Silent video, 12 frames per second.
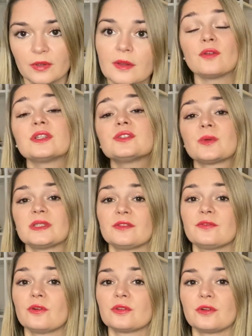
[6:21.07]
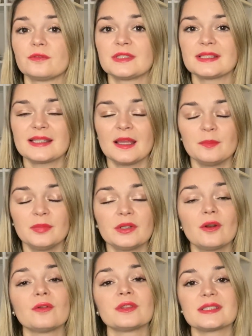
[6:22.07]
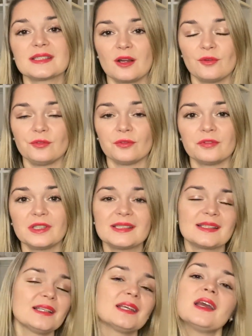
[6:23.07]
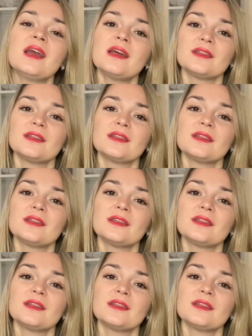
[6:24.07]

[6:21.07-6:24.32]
On the 24th of December, on the south of Italy,